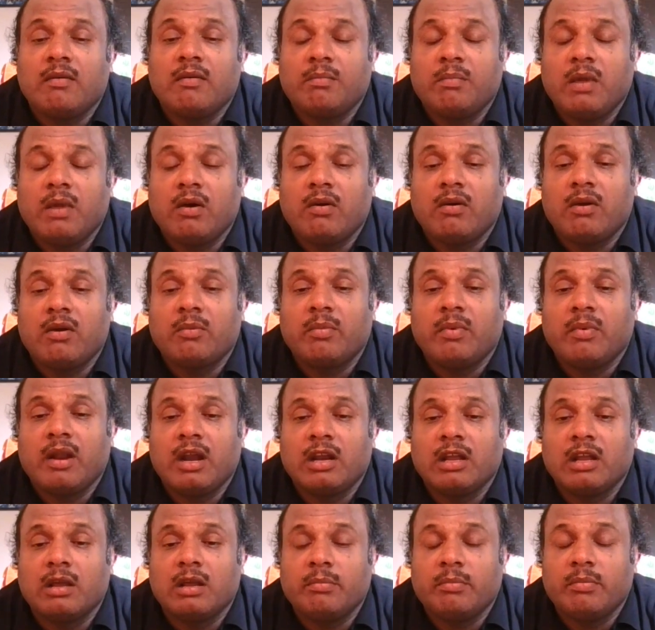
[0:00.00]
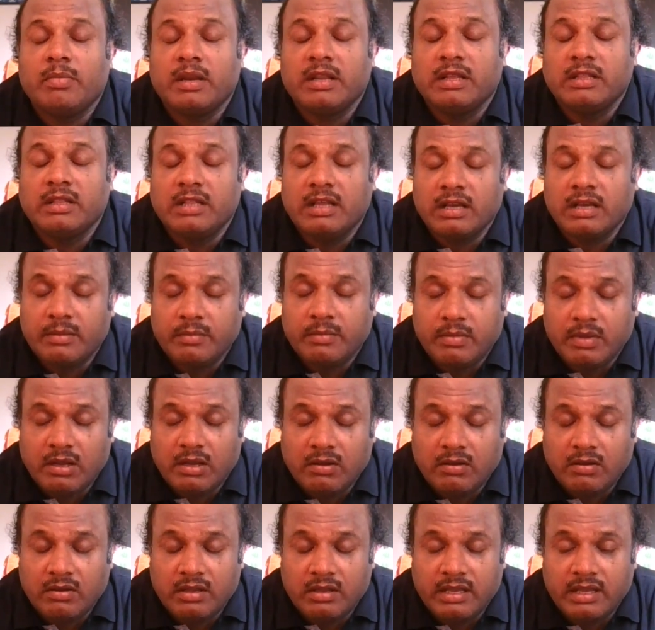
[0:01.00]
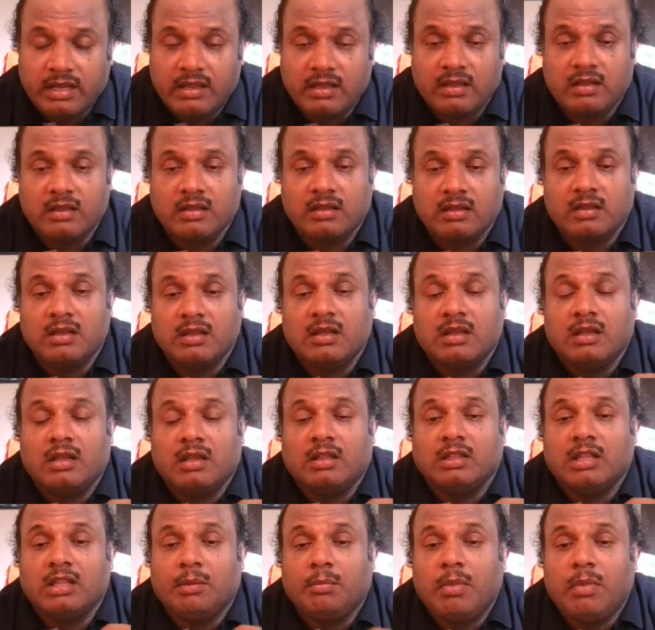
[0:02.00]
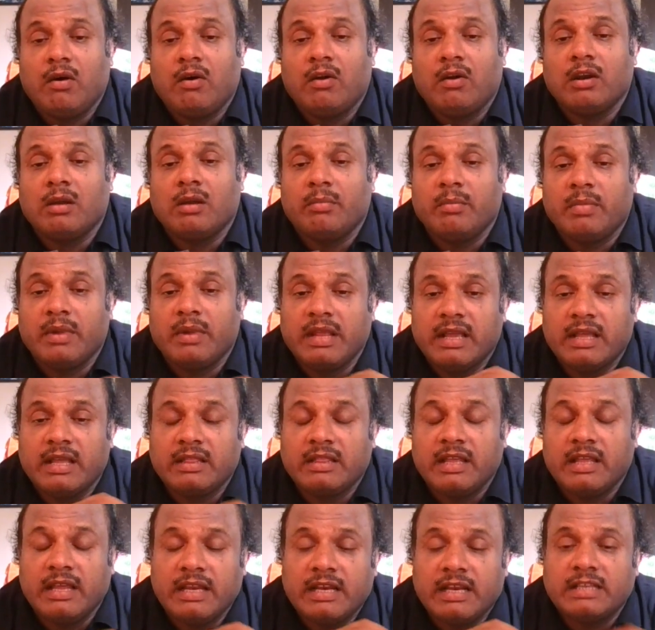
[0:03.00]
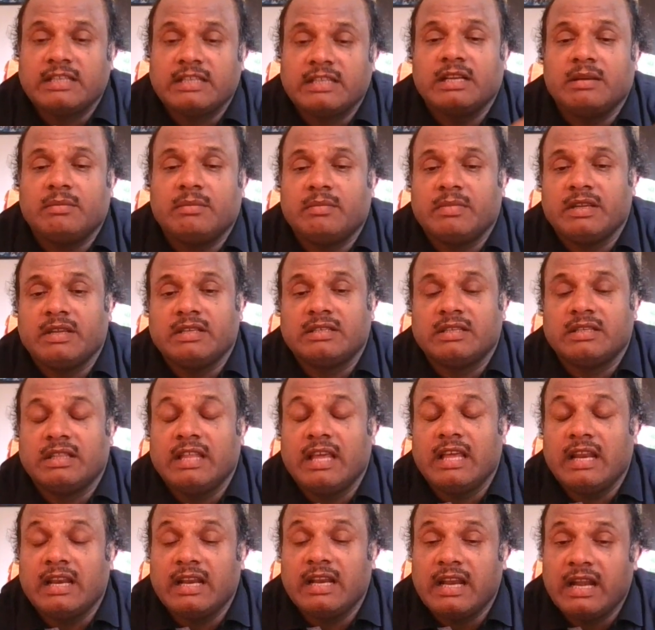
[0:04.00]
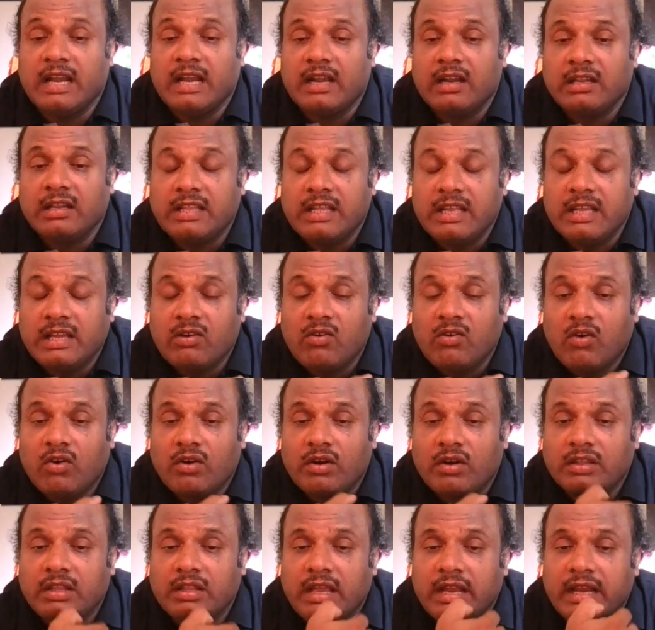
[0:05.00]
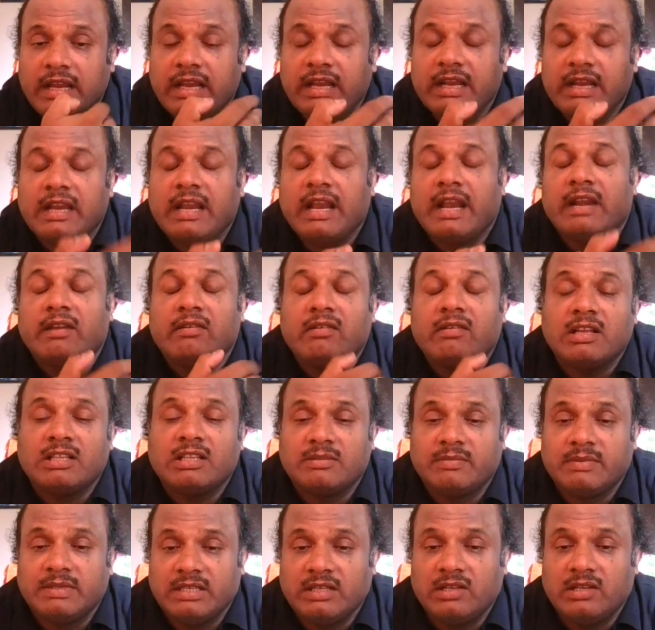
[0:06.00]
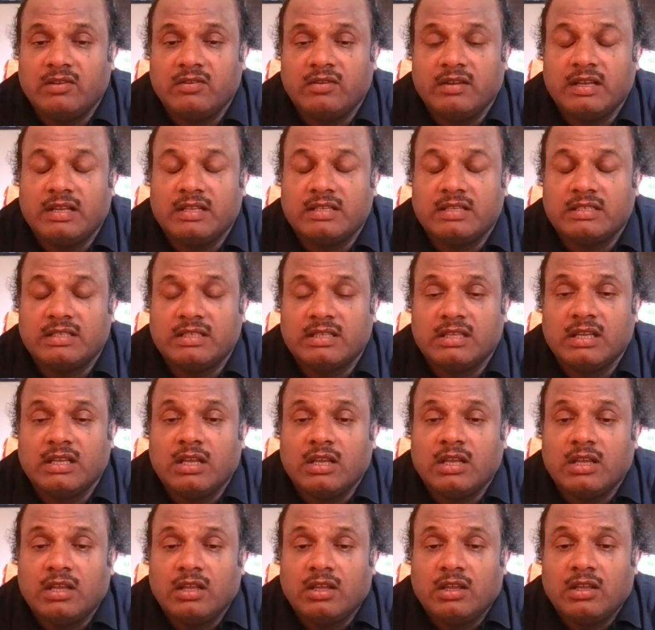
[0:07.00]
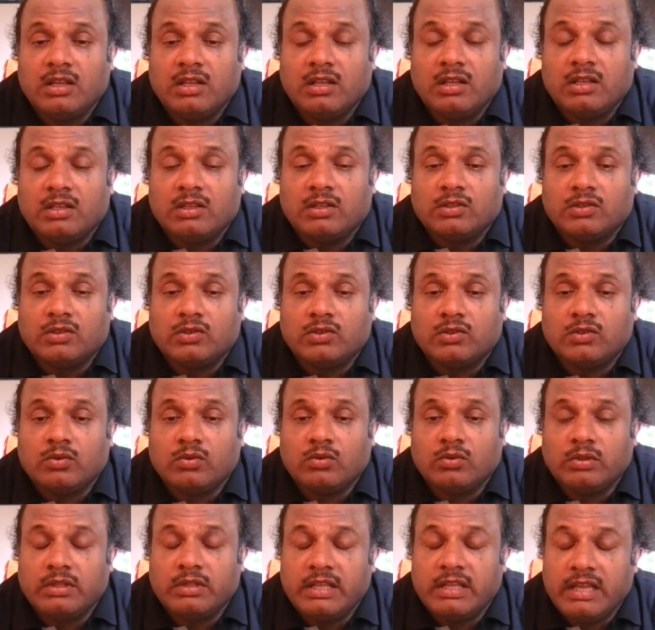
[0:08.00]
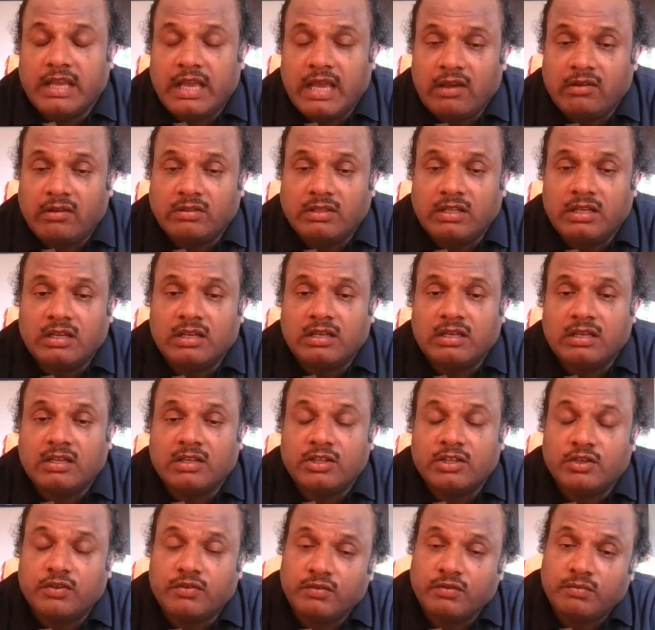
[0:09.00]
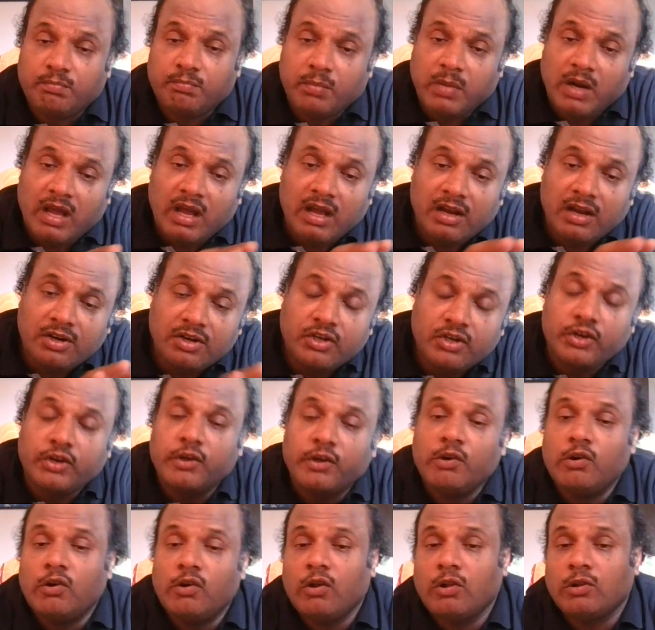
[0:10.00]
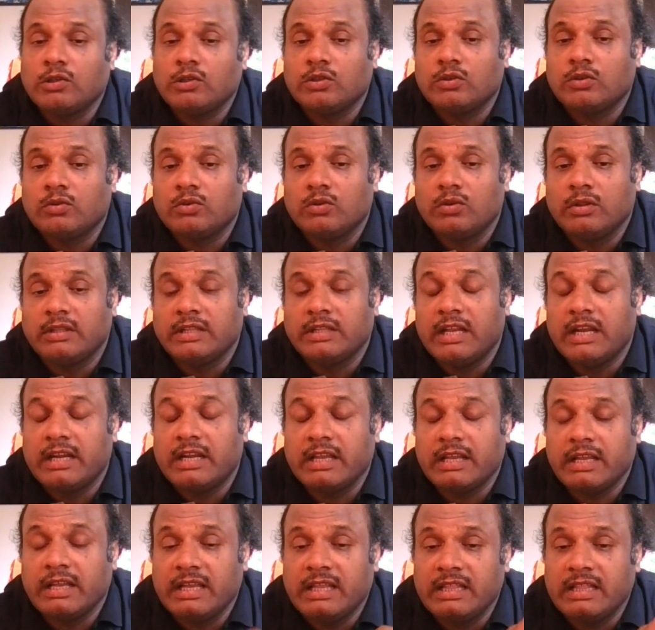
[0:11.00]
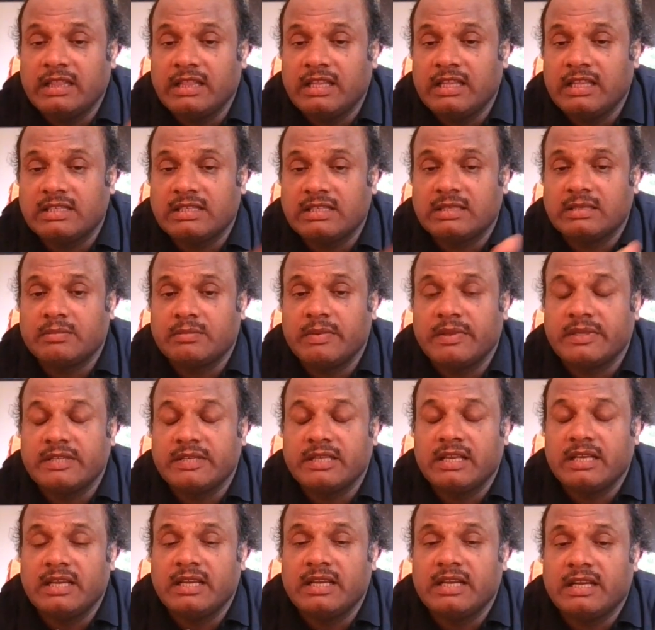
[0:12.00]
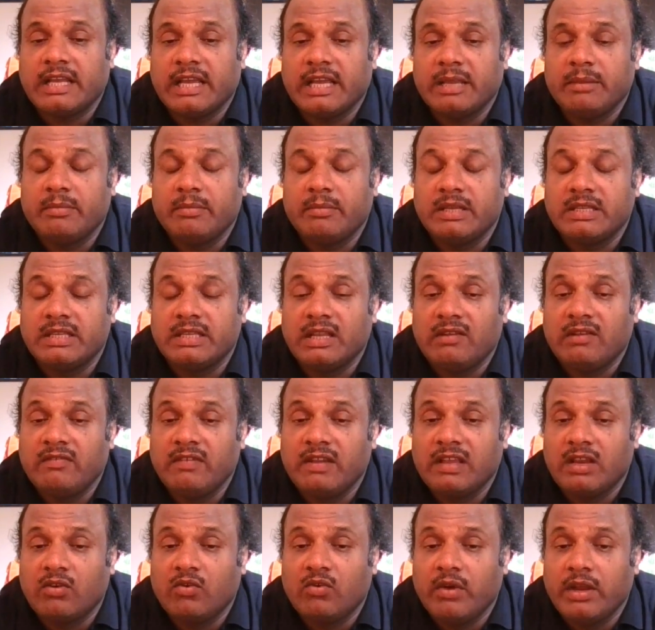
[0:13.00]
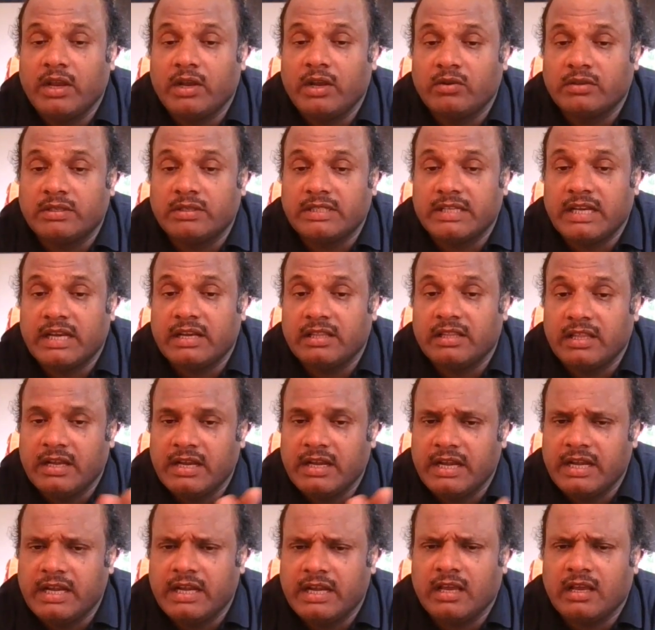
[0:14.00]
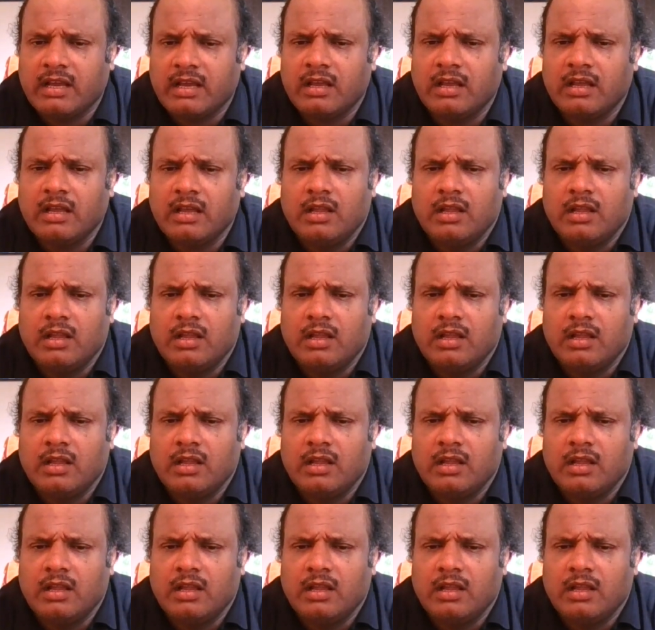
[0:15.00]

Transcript: power plant company, the power company and the energy companies. They got the in advance basically you can say. So they have the plan schedule also that in this basically time basically we are going to send the data